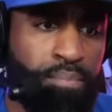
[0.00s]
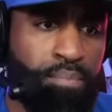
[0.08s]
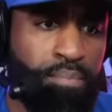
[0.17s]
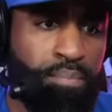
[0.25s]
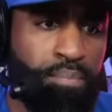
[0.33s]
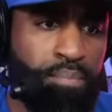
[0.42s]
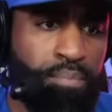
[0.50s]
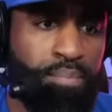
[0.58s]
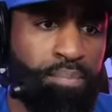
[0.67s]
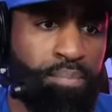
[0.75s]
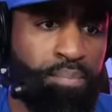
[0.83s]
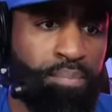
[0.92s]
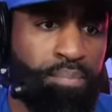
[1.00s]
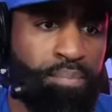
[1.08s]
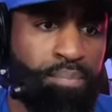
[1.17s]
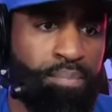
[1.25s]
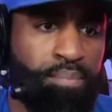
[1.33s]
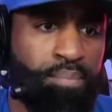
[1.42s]

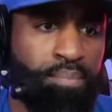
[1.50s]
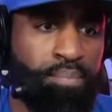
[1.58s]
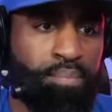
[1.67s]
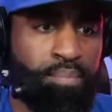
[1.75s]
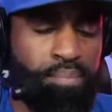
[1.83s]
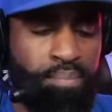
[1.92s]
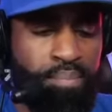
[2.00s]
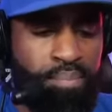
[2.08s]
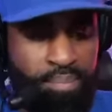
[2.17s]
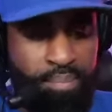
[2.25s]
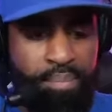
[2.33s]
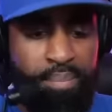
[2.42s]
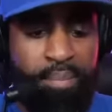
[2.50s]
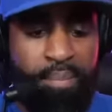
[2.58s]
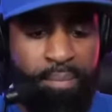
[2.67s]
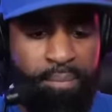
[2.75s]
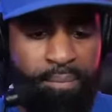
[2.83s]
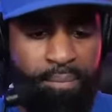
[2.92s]

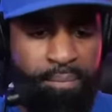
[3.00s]
This person isn't speaking.